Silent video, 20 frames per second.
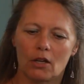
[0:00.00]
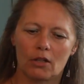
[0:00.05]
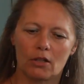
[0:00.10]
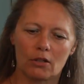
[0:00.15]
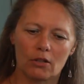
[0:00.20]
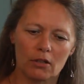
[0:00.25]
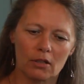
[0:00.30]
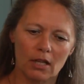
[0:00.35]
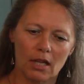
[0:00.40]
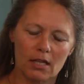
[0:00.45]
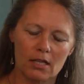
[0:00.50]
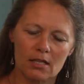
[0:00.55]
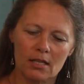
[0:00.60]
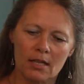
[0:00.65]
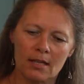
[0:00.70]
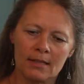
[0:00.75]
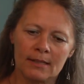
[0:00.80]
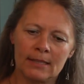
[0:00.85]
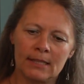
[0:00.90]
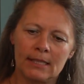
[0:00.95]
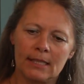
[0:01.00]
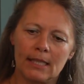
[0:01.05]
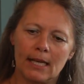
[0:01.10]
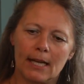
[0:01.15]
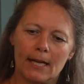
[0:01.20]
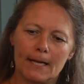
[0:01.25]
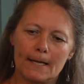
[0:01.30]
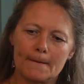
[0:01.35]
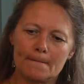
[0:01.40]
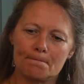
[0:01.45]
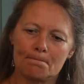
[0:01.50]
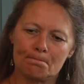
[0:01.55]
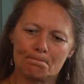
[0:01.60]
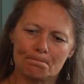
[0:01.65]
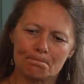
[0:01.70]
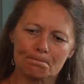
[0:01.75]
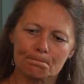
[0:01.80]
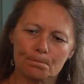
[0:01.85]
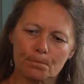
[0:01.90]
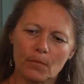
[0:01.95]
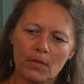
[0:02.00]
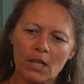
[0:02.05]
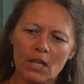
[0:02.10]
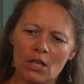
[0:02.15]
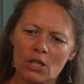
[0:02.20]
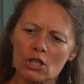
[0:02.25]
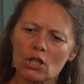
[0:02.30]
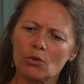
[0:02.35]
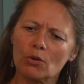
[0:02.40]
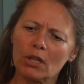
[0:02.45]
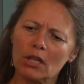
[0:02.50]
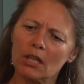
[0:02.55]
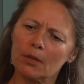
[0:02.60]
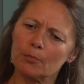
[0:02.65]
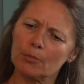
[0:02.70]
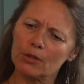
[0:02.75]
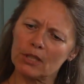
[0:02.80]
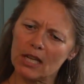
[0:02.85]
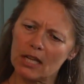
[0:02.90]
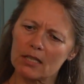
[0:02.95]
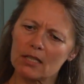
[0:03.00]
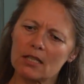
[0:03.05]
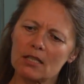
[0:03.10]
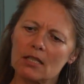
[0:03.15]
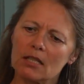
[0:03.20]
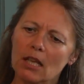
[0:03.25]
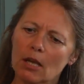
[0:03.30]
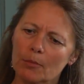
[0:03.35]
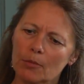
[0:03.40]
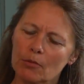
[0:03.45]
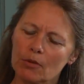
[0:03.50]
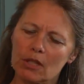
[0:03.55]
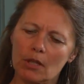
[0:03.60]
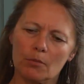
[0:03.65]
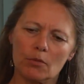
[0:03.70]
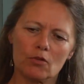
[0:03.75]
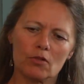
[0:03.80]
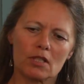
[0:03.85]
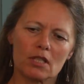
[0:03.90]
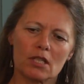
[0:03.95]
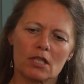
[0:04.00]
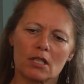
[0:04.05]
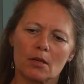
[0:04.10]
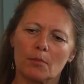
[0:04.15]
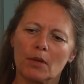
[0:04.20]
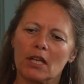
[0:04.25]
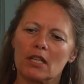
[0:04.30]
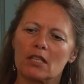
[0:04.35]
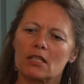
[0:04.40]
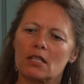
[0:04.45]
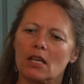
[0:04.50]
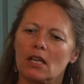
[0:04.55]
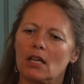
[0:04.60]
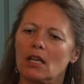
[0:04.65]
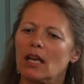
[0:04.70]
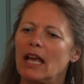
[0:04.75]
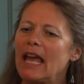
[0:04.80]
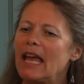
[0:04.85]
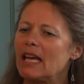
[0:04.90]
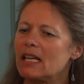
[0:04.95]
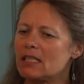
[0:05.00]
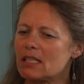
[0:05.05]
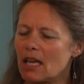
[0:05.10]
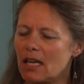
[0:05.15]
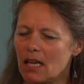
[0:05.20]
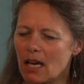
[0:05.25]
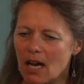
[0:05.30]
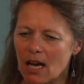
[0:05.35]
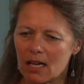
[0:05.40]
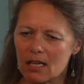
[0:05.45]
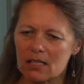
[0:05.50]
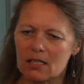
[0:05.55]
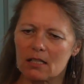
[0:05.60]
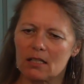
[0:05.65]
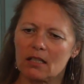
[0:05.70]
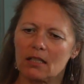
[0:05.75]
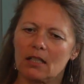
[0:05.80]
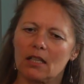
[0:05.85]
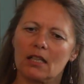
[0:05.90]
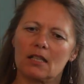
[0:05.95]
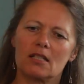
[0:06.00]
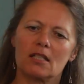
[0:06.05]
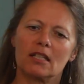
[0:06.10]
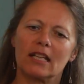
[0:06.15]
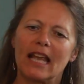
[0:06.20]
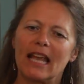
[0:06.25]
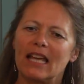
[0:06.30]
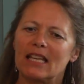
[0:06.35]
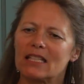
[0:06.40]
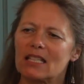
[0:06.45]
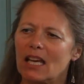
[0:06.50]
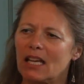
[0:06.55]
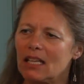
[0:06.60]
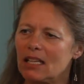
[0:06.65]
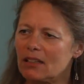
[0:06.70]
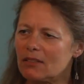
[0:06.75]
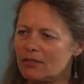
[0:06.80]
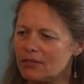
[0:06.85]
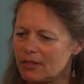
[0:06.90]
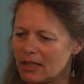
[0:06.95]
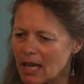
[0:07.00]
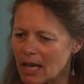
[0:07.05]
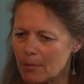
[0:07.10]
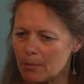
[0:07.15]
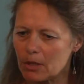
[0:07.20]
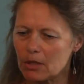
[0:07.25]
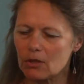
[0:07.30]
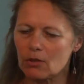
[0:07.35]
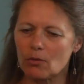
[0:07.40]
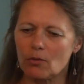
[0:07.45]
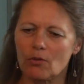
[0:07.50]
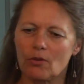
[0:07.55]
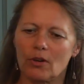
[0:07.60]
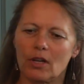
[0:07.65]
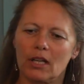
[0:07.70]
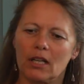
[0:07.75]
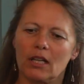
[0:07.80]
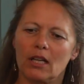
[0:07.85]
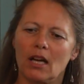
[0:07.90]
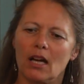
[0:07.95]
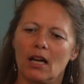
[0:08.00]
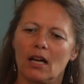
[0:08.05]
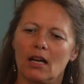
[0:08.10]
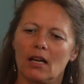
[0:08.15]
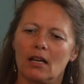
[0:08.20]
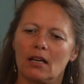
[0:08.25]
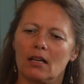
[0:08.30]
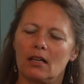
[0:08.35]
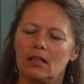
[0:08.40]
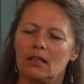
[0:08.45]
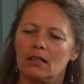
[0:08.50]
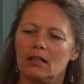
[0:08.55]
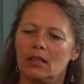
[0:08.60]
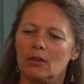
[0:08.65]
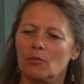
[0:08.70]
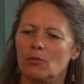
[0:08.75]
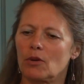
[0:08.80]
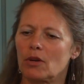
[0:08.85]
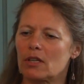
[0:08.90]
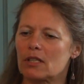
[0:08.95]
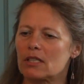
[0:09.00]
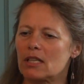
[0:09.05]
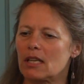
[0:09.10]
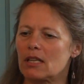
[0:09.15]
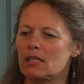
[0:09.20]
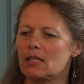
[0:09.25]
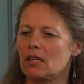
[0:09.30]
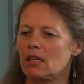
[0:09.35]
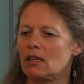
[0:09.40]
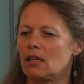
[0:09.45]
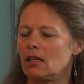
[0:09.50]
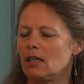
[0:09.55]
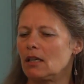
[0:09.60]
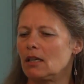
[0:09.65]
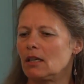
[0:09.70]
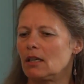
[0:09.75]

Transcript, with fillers: could hurt us. Um, so it, it, protects us in helping with the immune system. It's an antioxidant. It's an anti-inflammatory. Uh, it works as a